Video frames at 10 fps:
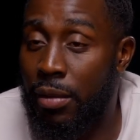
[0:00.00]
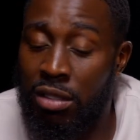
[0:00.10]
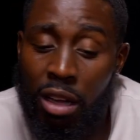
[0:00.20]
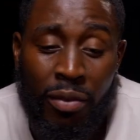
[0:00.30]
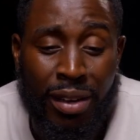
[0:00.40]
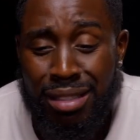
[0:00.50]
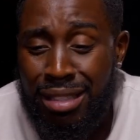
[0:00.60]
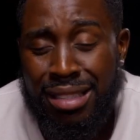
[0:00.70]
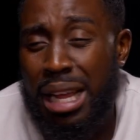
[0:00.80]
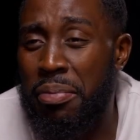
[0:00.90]
It started off as just a
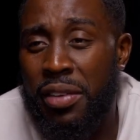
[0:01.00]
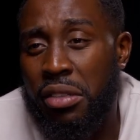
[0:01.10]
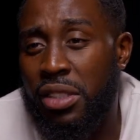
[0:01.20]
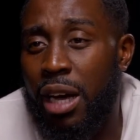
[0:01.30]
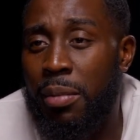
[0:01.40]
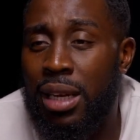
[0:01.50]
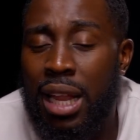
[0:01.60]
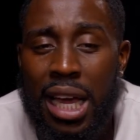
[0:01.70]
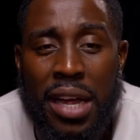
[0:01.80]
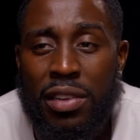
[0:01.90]
Snap thing, do you know what I mean?
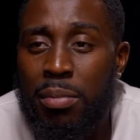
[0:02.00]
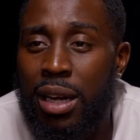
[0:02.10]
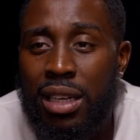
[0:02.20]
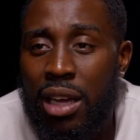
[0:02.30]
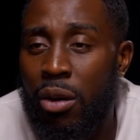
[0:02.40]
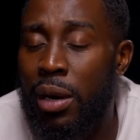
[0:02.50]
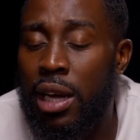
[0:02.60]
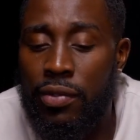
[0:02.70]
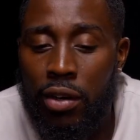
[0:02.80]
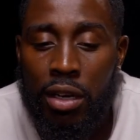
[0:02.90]
Like every Monday or
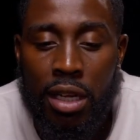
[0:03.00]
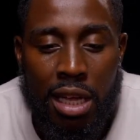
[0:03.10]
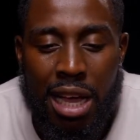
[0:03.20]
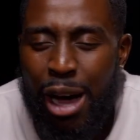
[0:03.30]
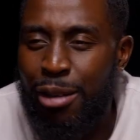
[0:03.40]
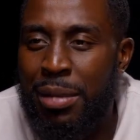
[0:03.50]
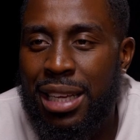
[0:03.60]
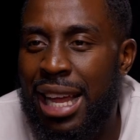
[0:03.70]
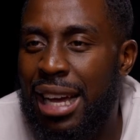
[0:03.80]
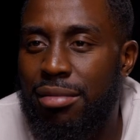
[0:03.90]
whatever, I would make
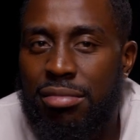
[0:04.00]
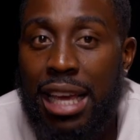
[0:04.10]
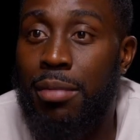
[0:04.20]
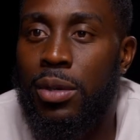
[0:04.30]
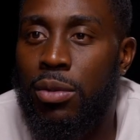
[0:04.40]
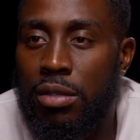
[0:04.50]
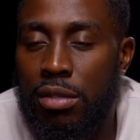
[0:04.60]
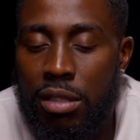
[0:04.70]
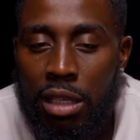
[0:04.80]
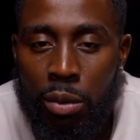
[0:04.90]
like 10
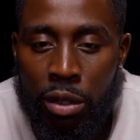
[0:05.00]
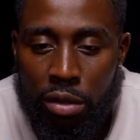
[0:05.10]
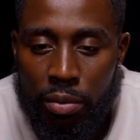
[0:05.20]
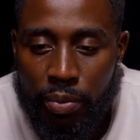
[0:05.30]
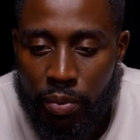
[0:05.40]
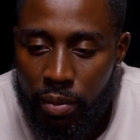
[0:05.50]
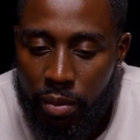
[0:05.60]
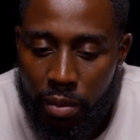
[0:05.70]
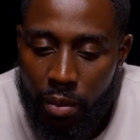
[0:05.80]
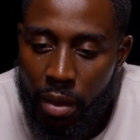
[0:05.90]
meals. Yeah. It was
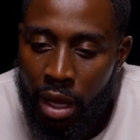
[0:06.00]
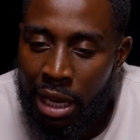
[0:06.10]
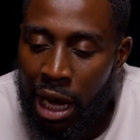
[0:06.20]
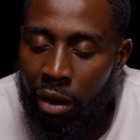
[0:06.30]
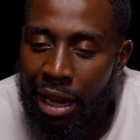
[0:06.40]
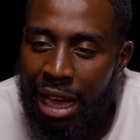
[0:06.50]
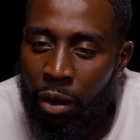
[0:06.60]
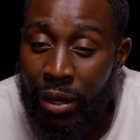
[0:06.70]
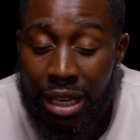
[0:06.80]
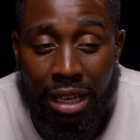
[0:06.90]
now like
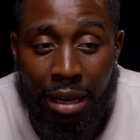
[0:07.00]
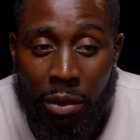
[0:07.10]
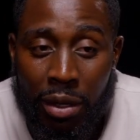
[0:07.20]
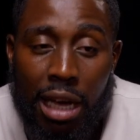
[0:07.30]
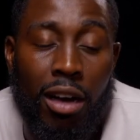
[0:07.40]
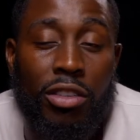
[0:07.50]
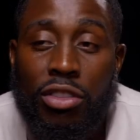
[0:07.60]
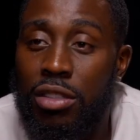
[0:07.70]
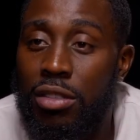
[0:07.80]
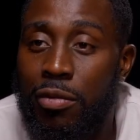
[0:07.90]
weekly. I'm doing like
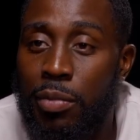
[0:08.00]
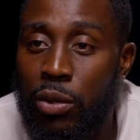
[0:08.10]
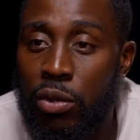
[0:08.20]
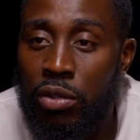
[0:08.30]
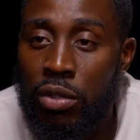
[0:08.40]
hundreds of meals.